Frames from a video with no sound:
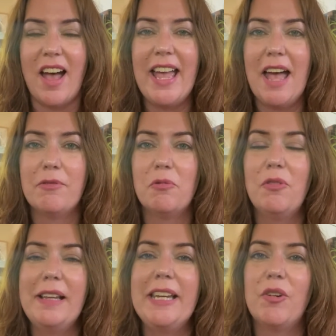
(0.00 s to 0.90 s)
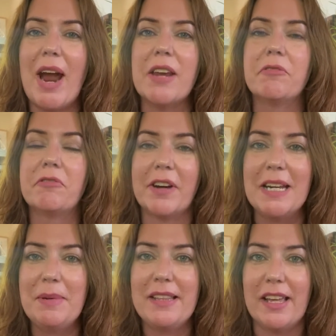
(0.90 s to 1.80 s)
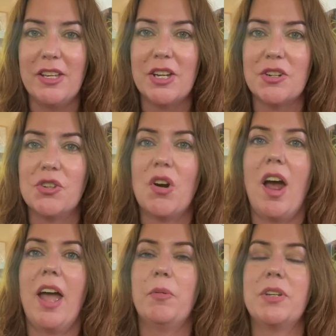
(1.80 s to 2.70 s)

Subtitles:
I have a really great freebie that you can try,